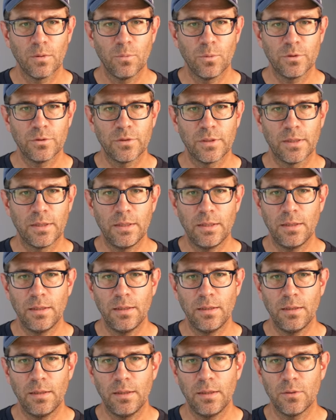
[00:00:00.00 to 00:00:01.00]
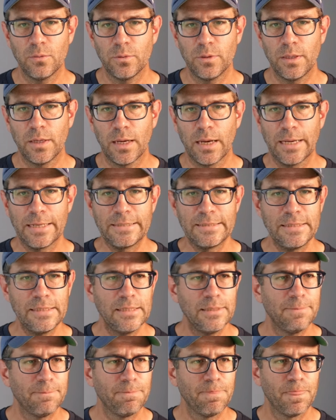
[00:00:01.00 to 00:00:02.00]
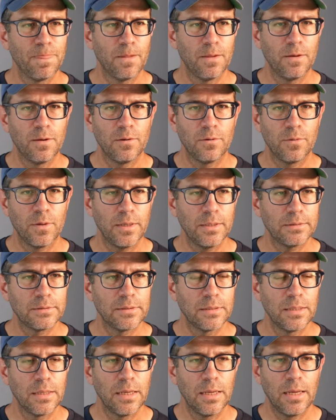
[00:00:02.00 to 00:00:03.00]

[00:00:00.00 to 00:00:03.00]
with the key equaling ID, right?